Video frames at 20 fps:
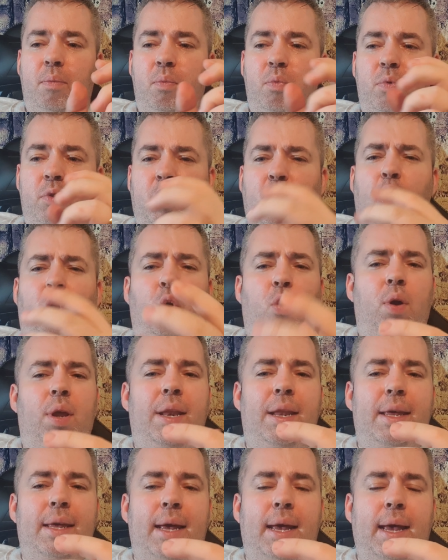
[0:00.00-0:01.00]
The
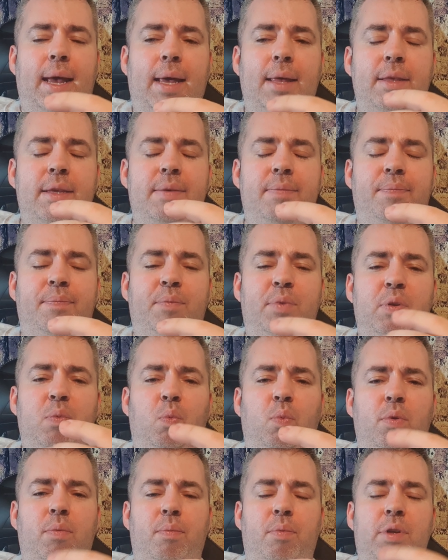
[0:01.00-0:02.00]
coil,
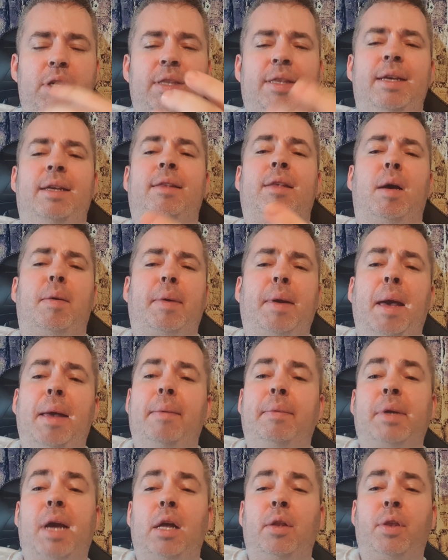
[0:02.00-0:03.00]
when you take the
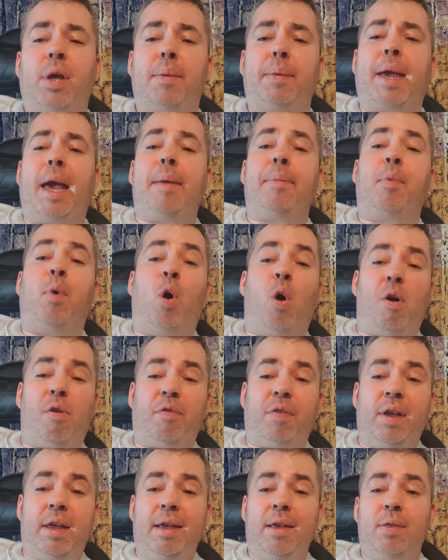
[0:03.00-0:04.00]
top cap
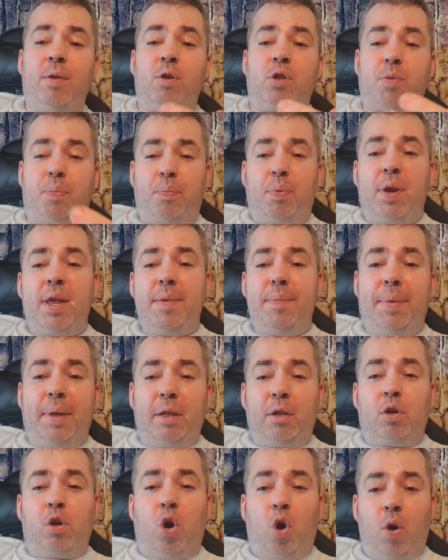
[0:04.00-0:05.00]
off, there's a
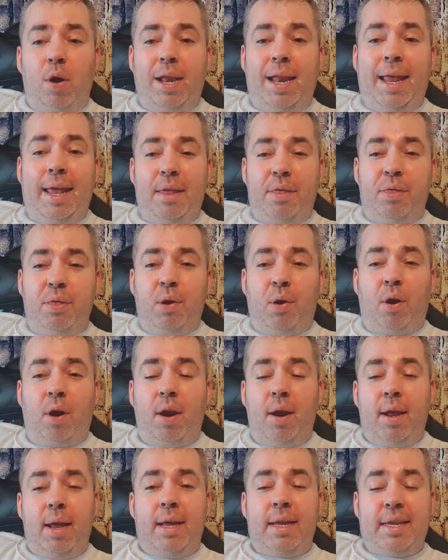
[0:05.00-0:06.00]
pre-built coil in there,
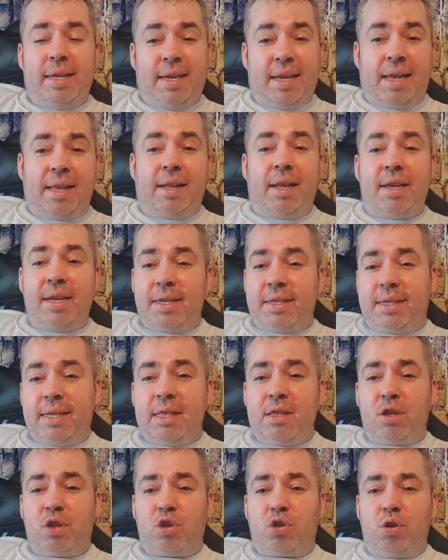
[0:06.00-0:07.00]
and now you've
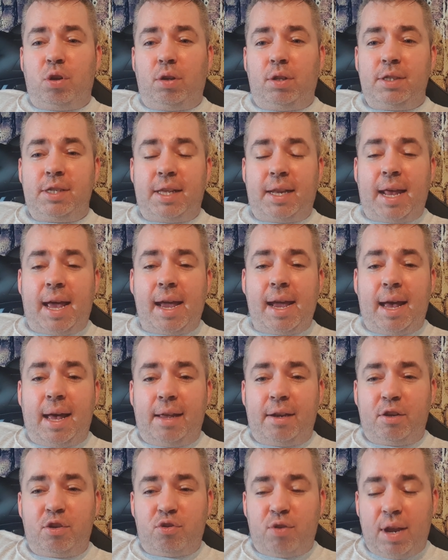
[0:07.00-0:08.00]
seen the struggles that I
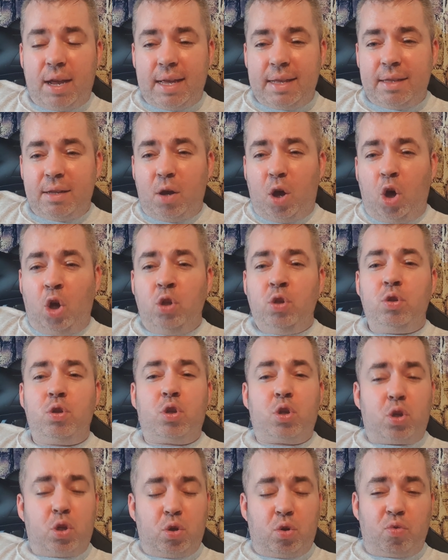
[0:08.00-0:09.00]
had trying to
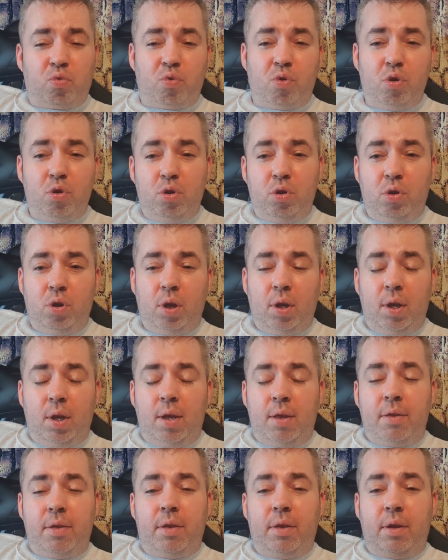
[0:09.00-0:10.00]
unscrew
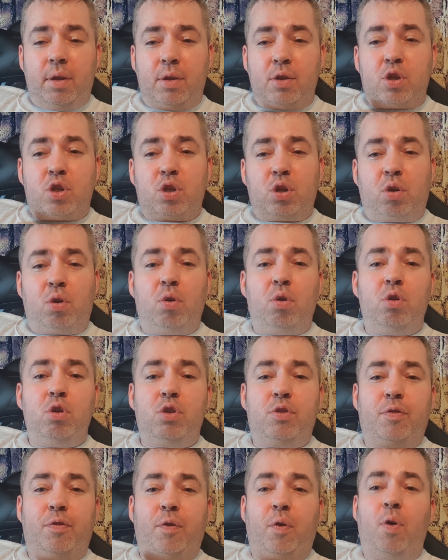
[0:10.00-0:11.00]
the
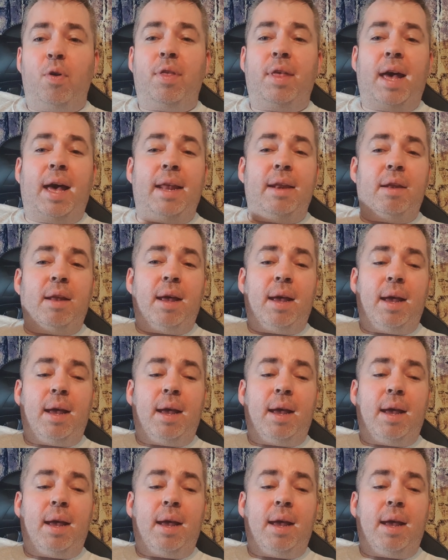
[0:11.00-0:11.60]
screws for that